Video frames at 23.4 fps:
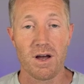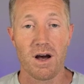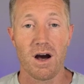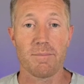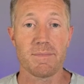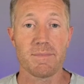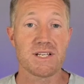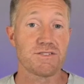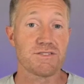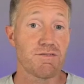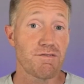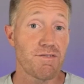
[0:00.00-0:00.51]
um,
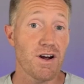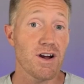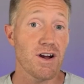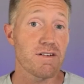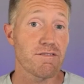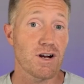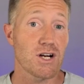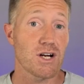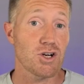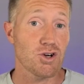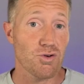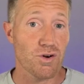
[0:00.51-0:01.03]
is very,
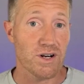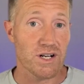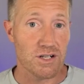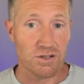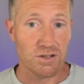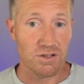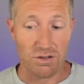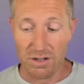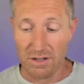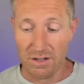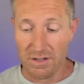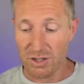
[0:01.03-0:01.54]
very
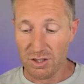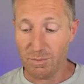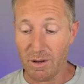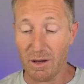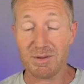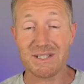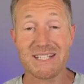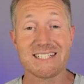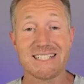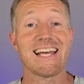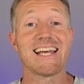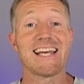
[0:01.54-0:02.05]
critical to be able
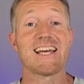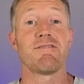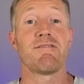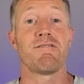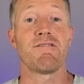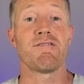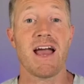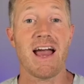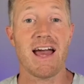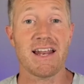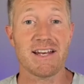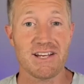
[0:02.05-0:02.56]
to take
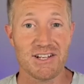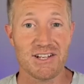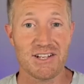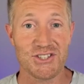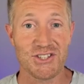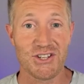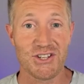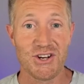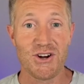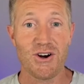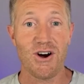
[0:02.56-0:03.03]
advantage